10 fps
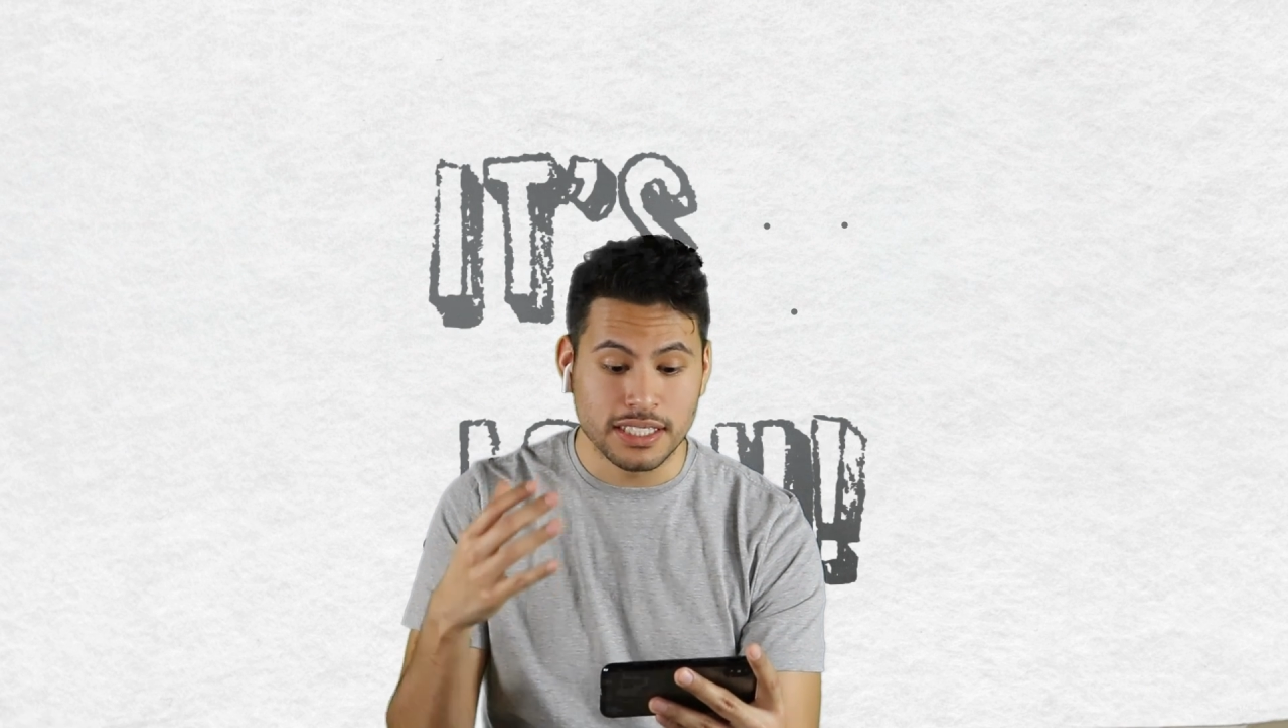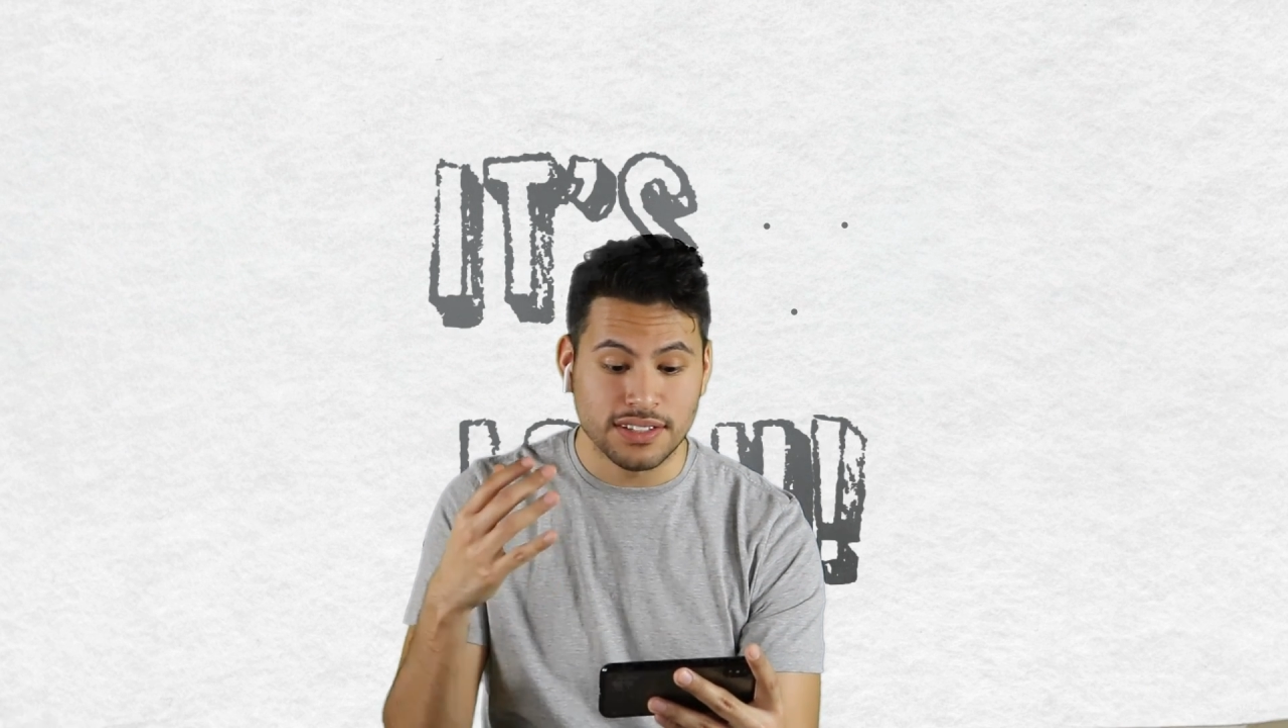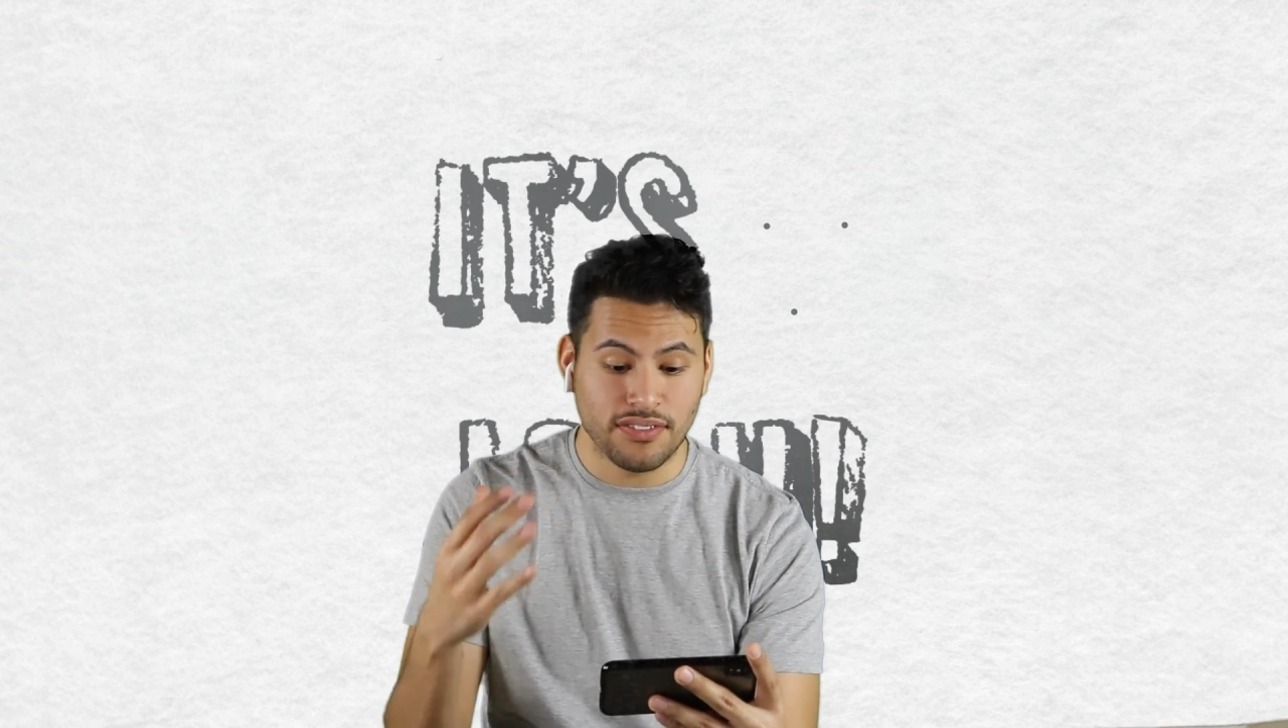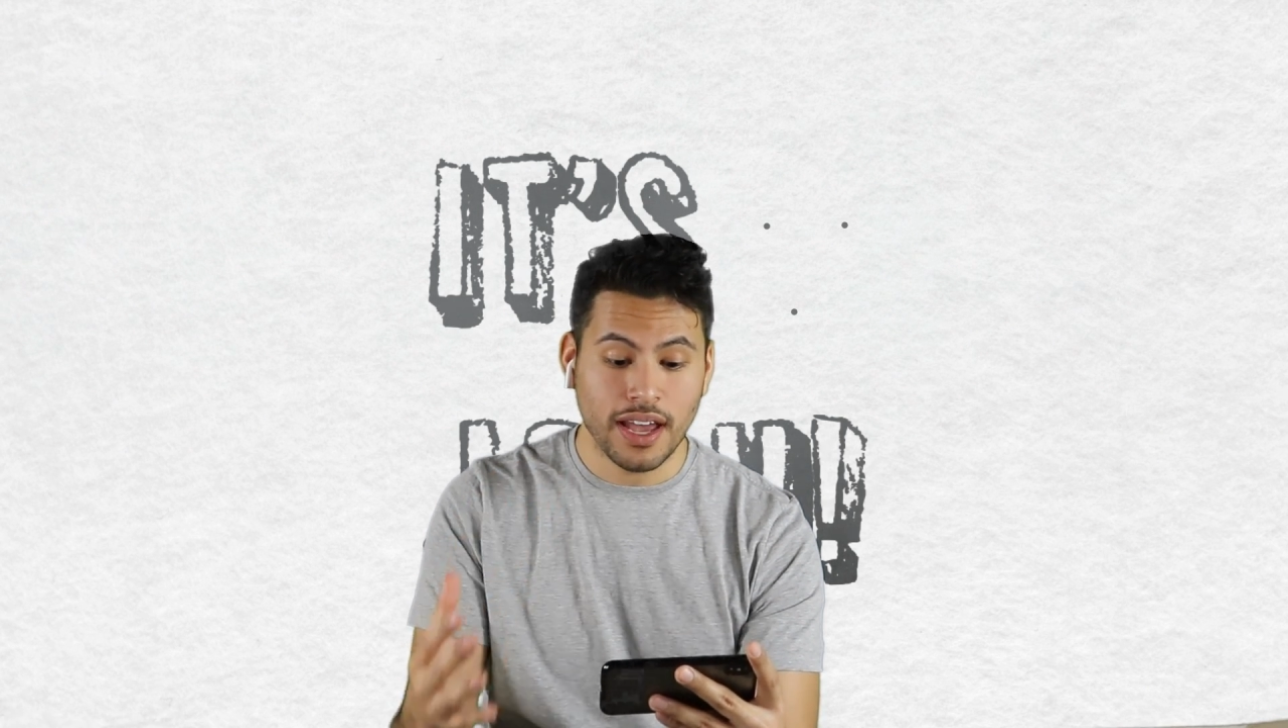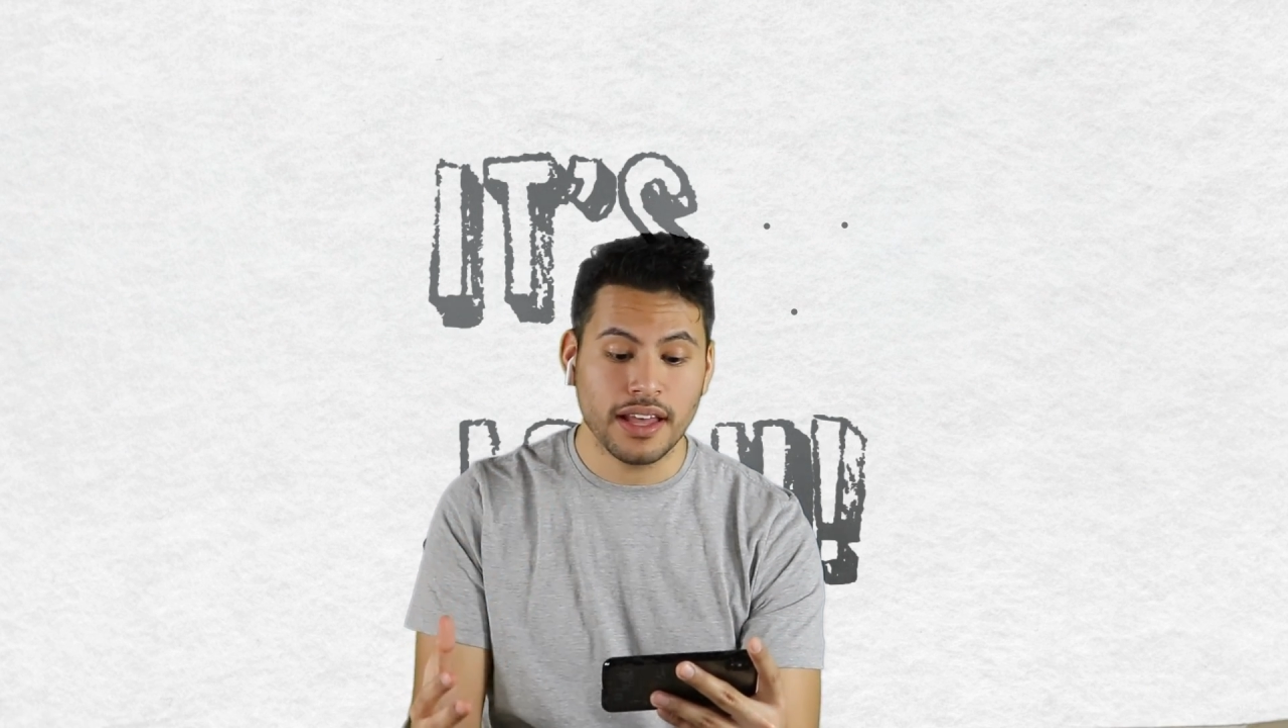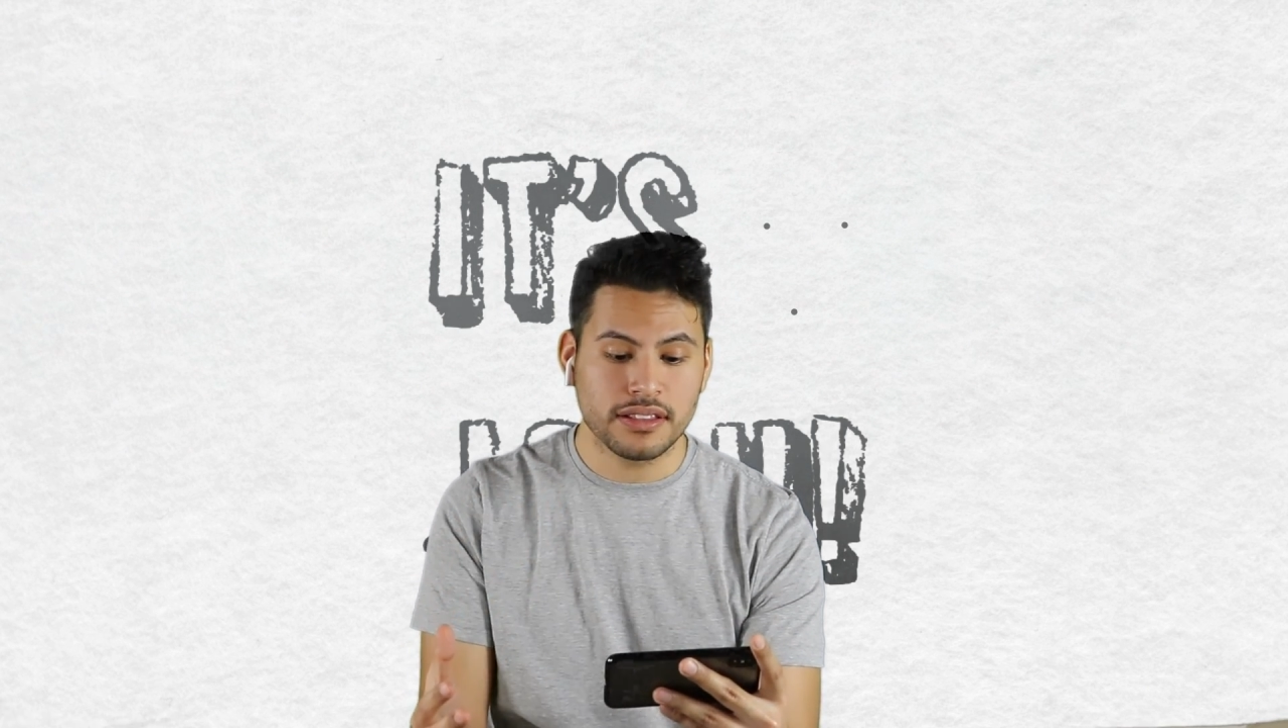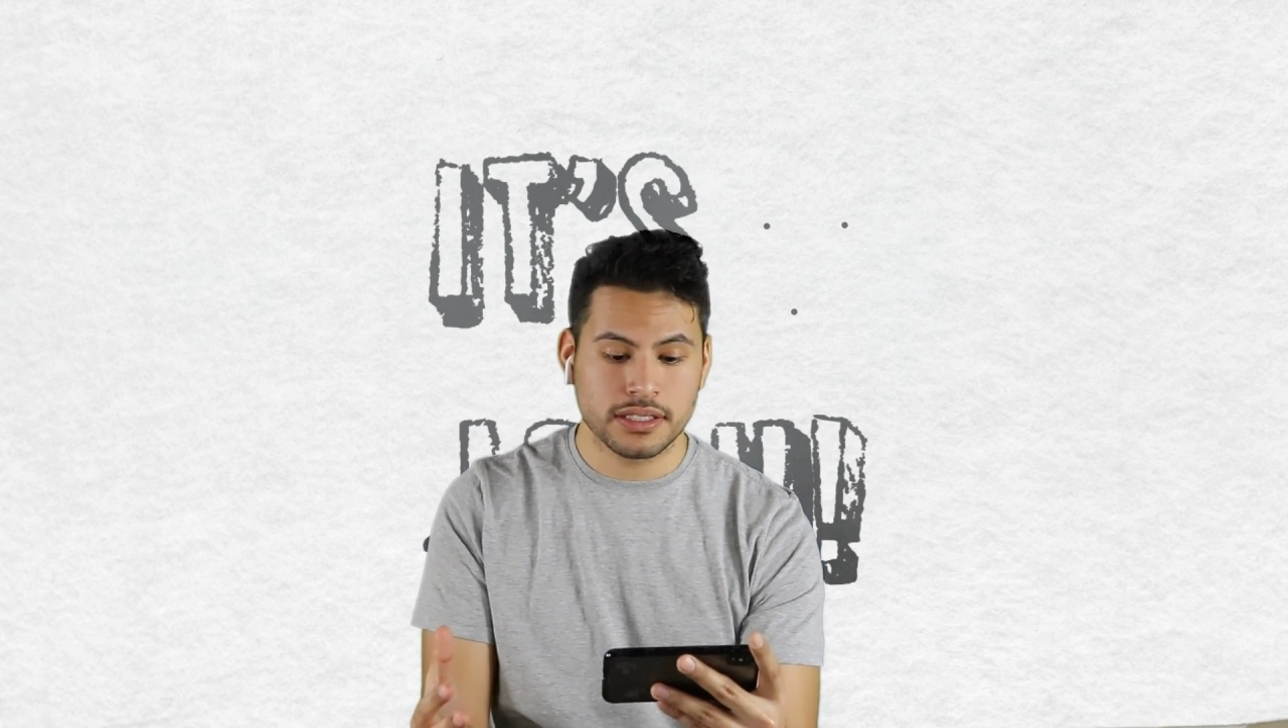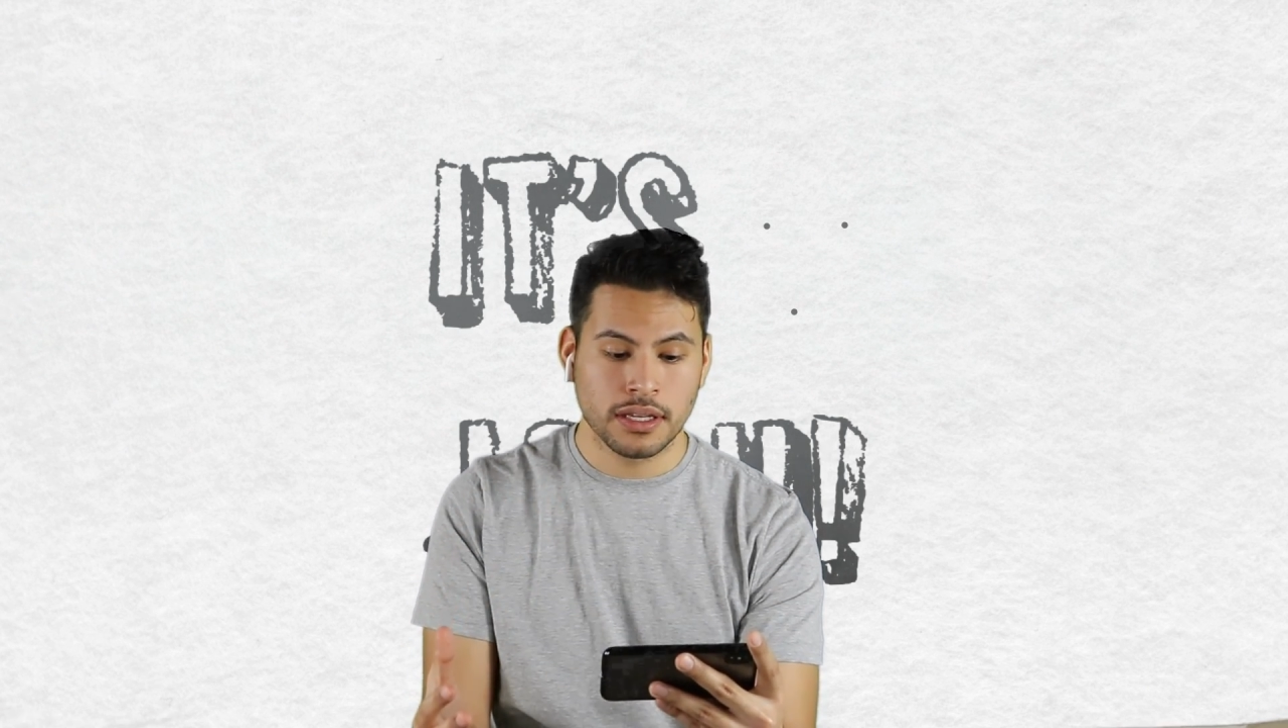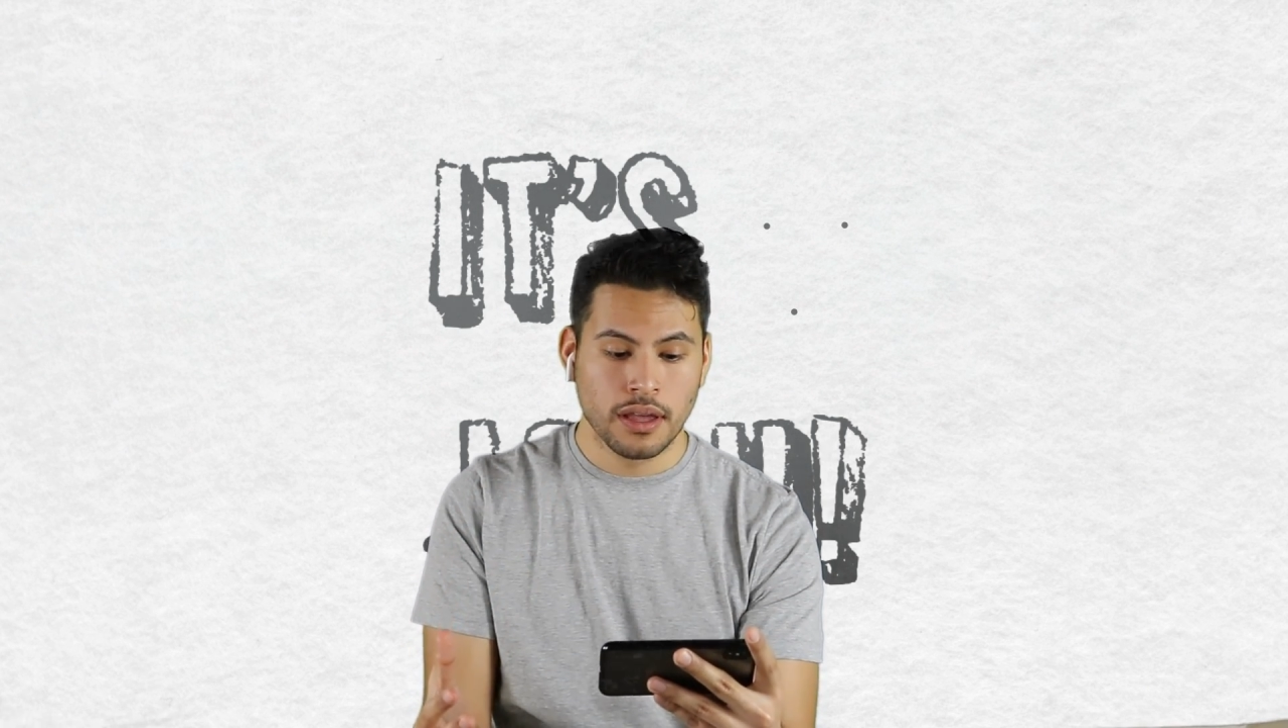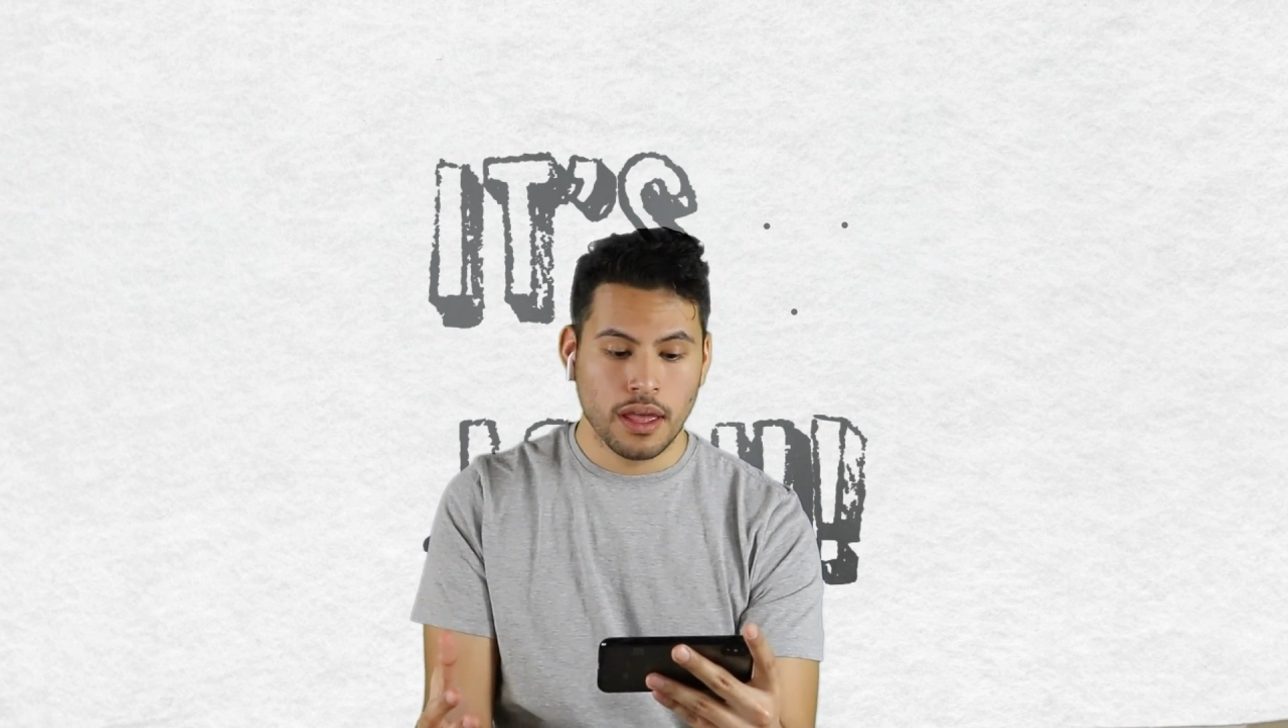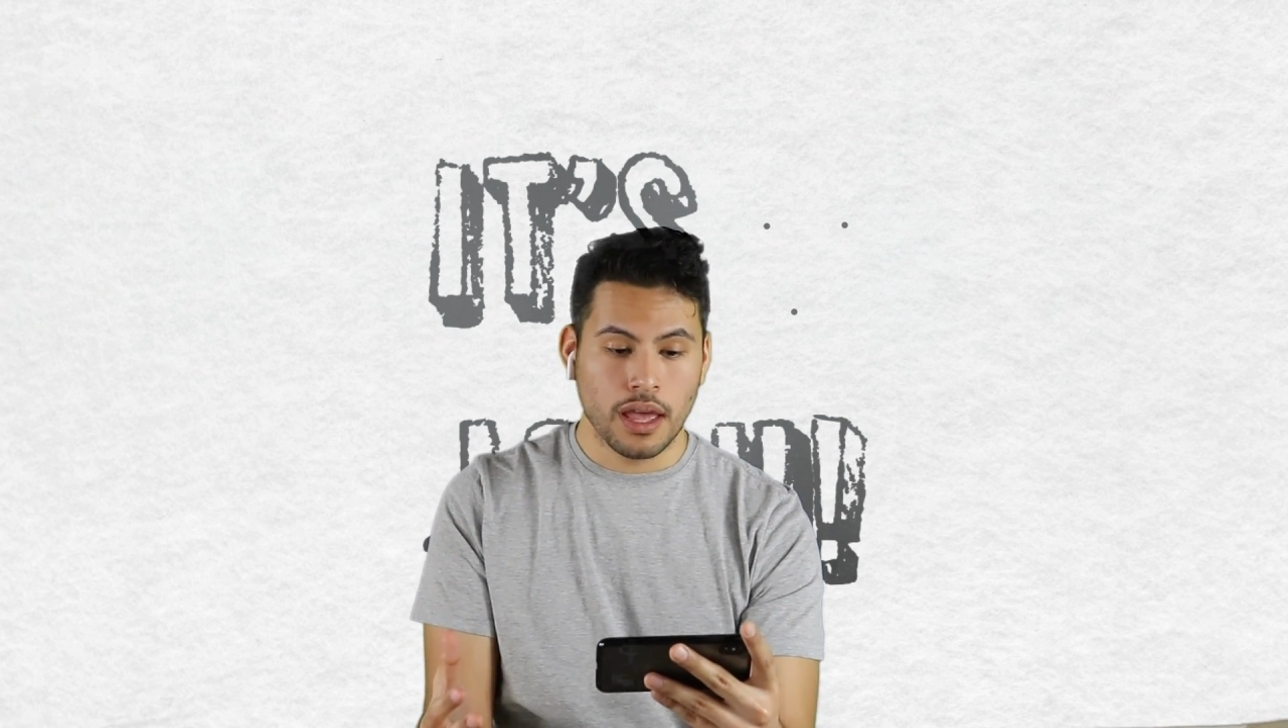these faiths,